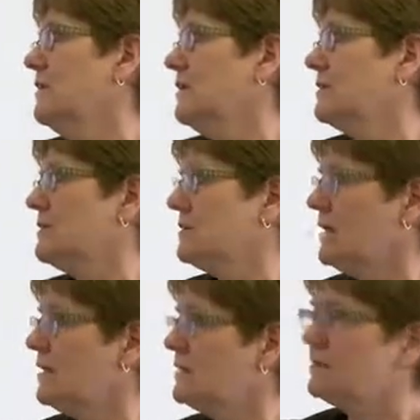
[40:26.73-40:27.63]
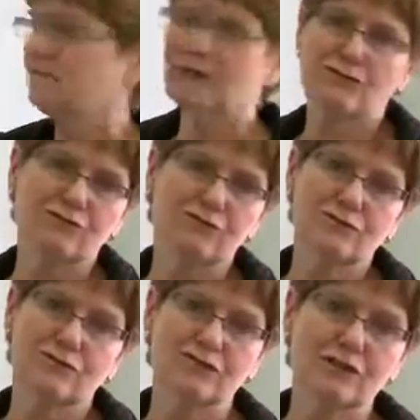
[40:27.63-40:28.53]
steaks to fresh fruit
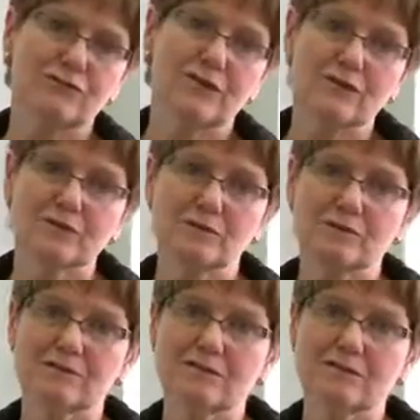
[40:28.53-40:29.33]
to fresh vegetables